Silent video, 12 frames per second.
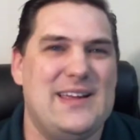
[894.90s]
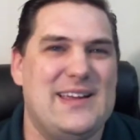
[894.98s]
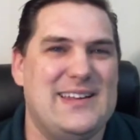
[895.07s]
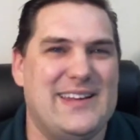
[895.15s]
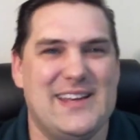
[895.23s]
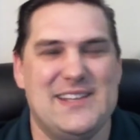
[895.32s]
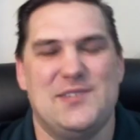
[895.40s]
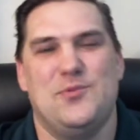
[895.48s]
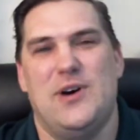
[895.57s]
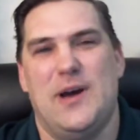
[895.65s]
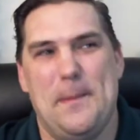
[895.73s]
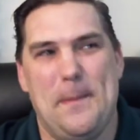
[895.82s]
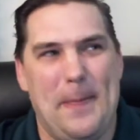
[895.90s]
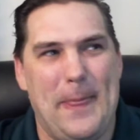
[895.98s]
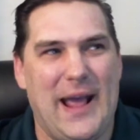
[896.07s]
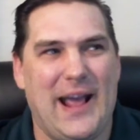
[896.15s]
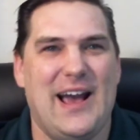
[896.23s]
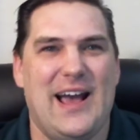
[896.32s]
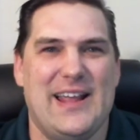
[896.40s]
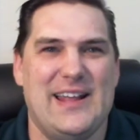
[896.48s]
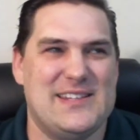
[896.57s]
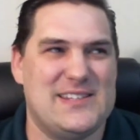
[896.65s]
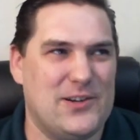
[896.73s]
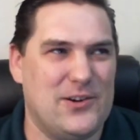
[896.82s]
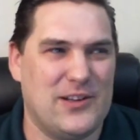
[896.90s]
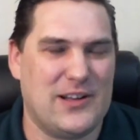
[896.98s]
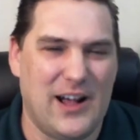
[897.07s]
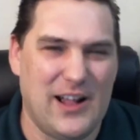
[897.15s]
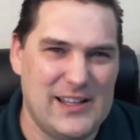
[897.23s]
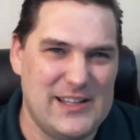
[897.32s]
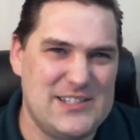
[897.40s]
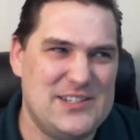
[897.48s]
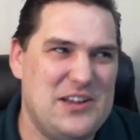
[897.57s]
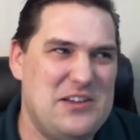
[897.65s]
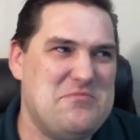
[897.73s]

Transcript: And guess what? That guy gets to go to college.